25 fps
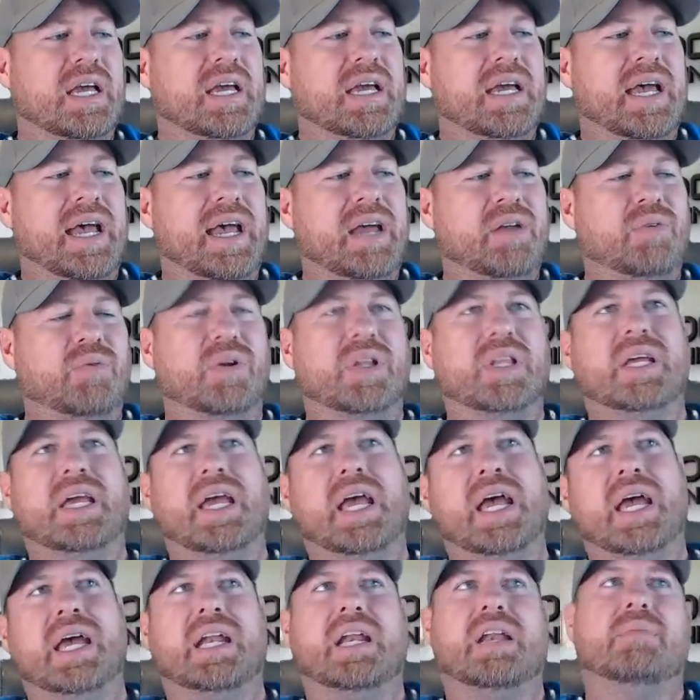Hadn't really
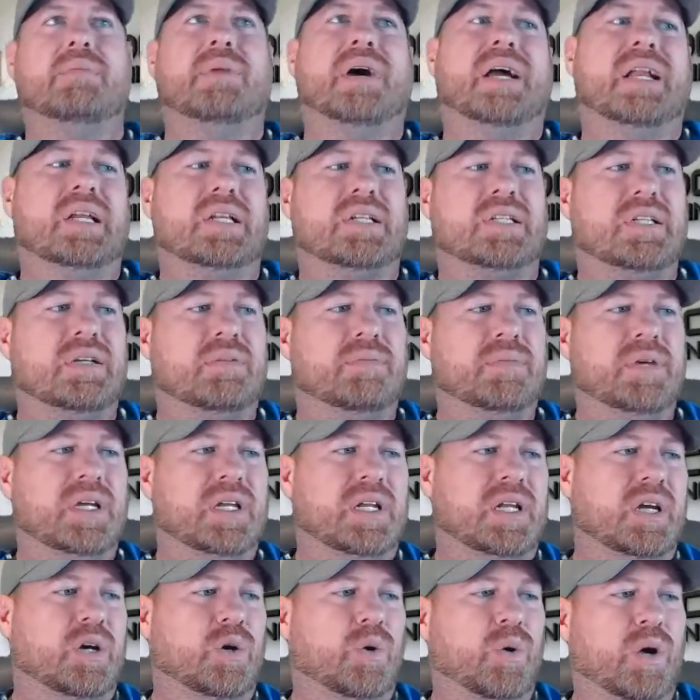had anybody send me
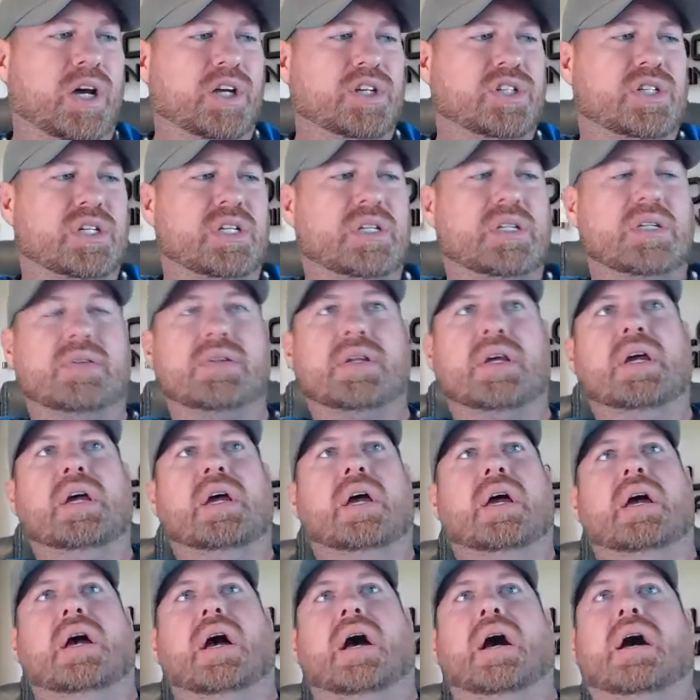any questions.
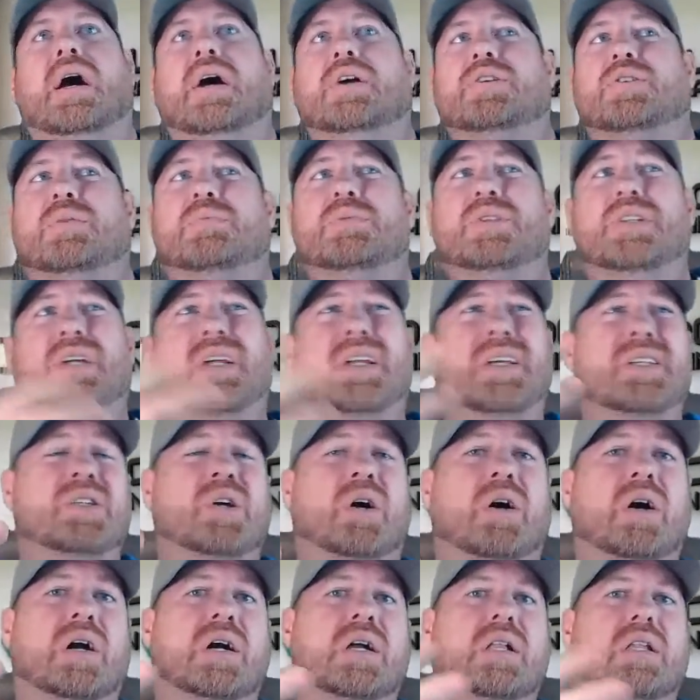So I'm just going to
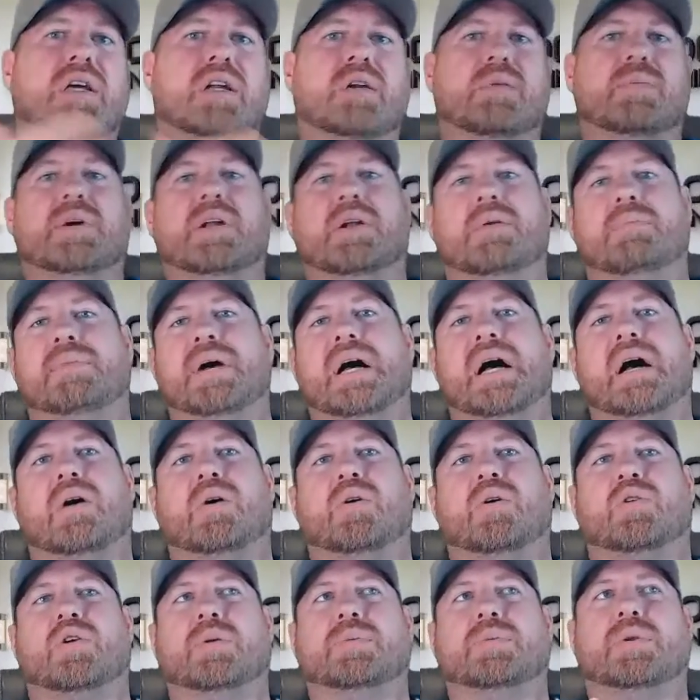talk a little bit about
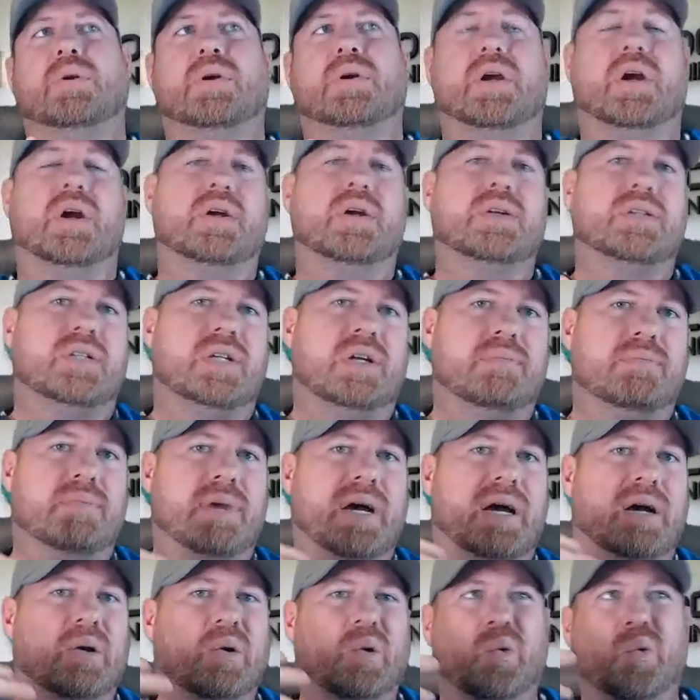cryptocurrency,
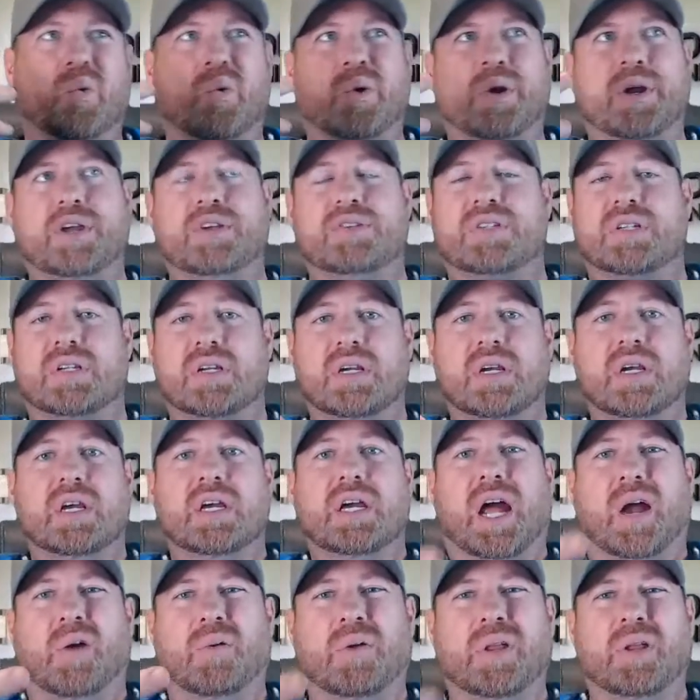about risk.
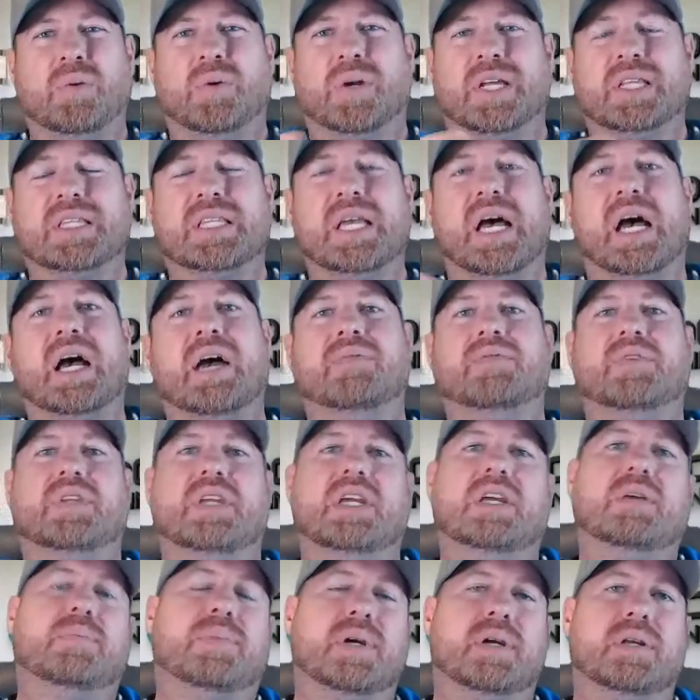I really want to dive
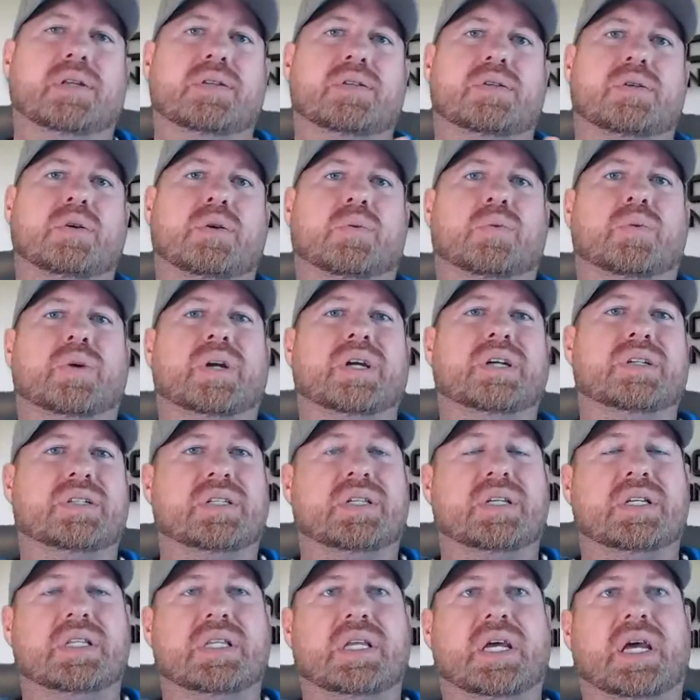deep into risk
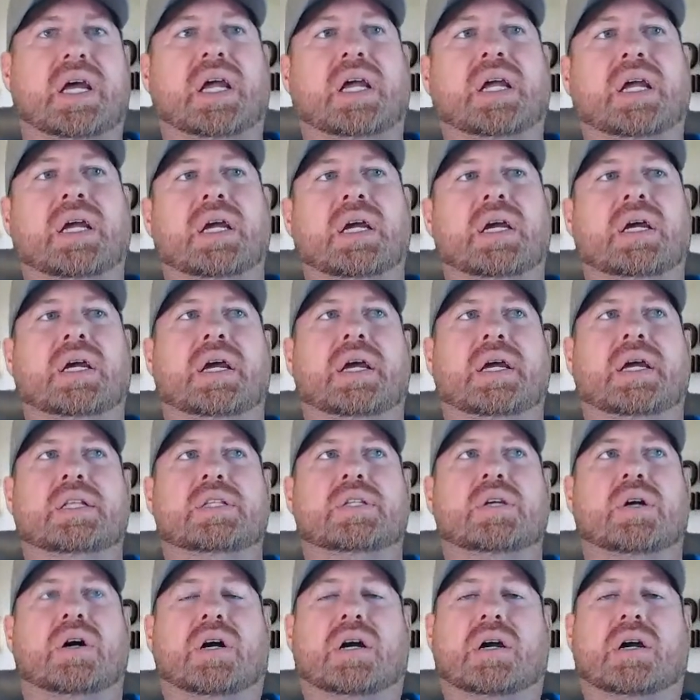today and
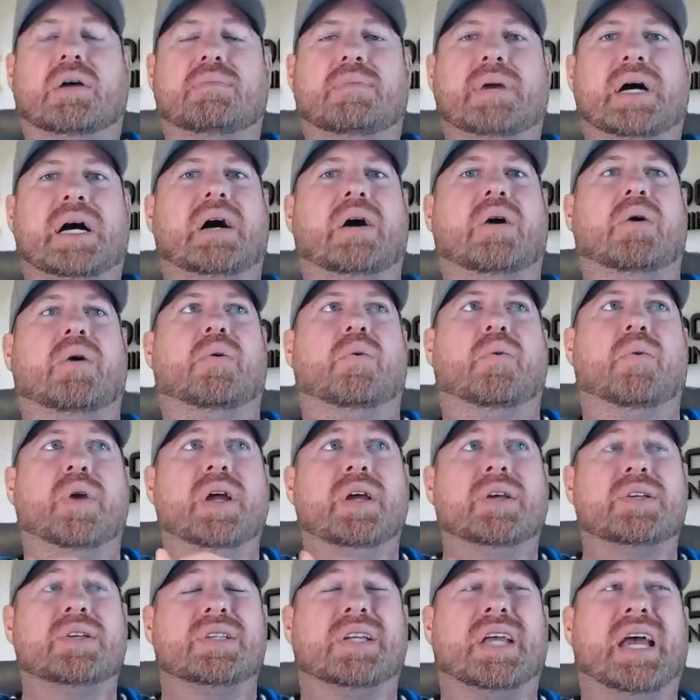talk about
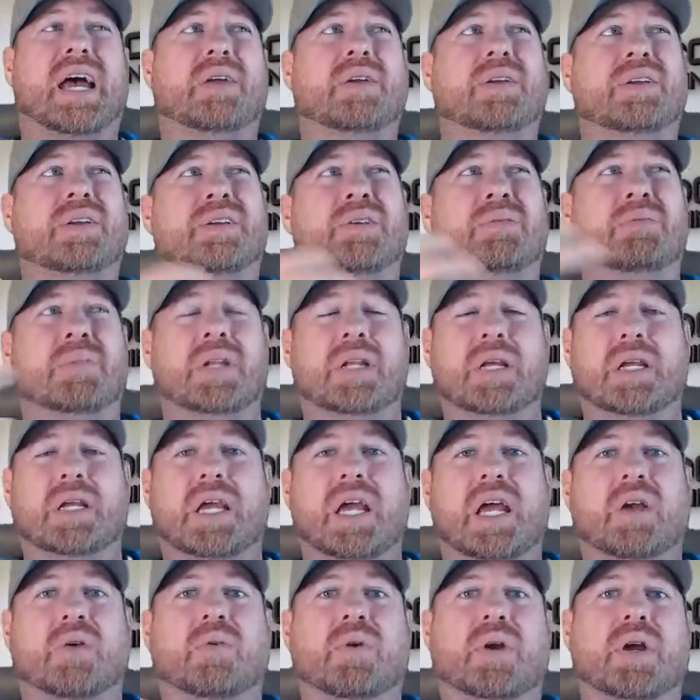risk, how you can
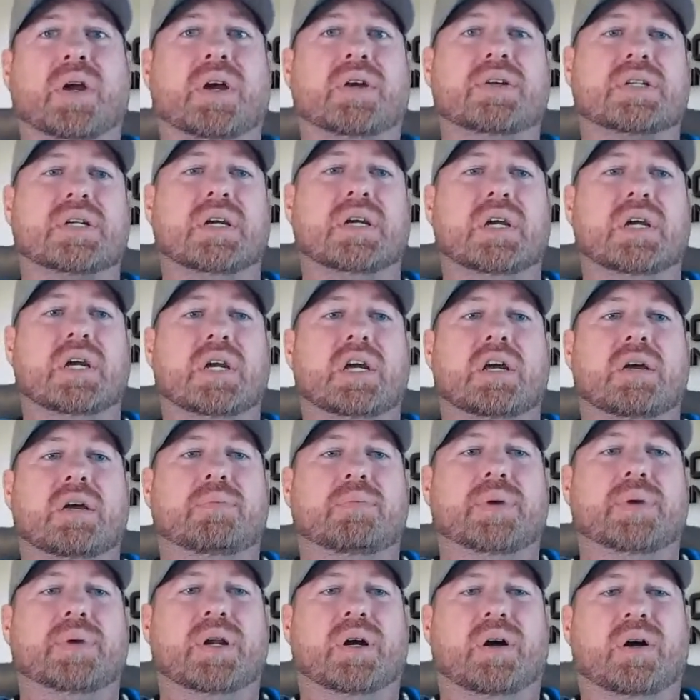mitigate risk,
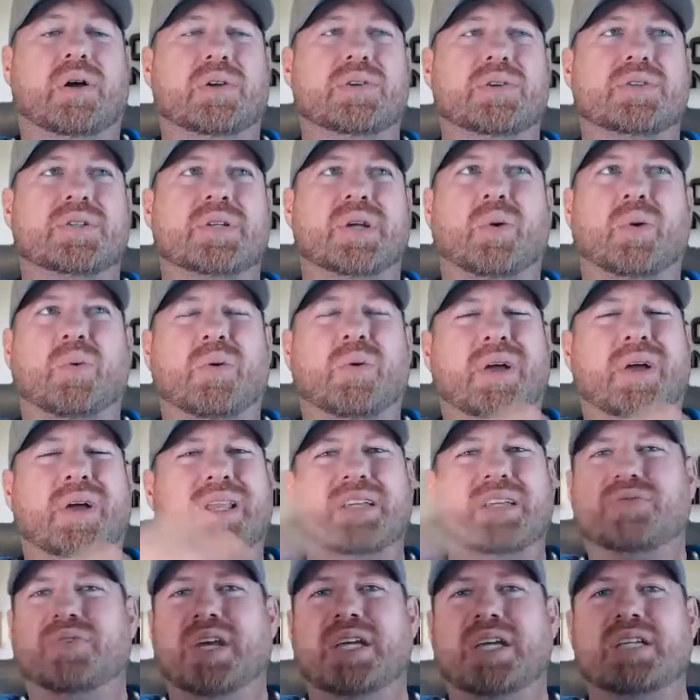but also,
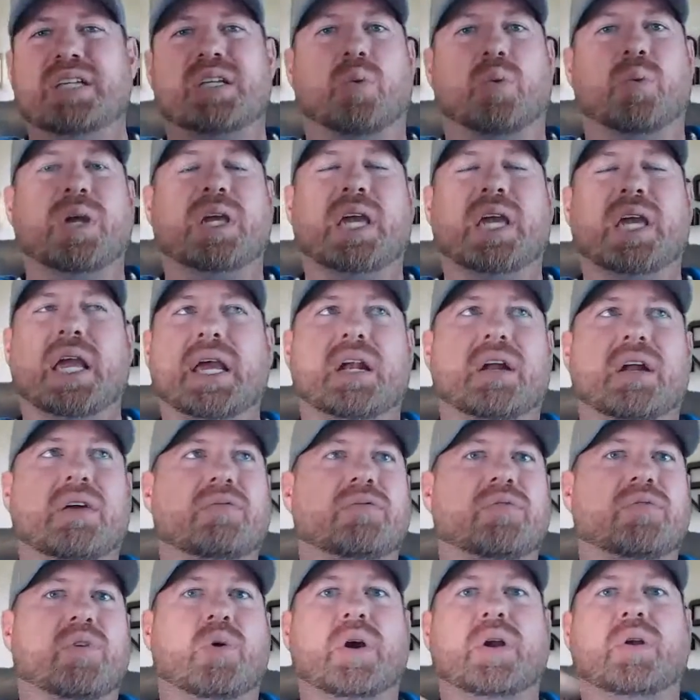let's face it, we can't
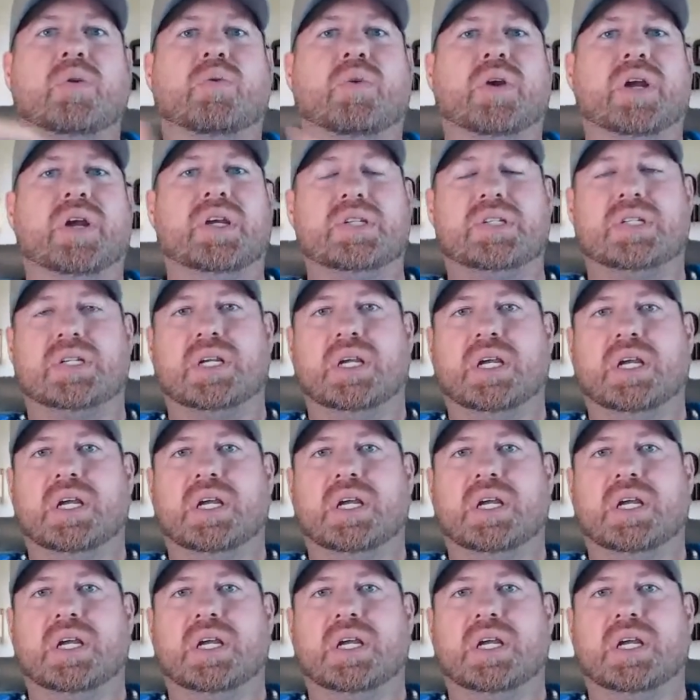avoid risk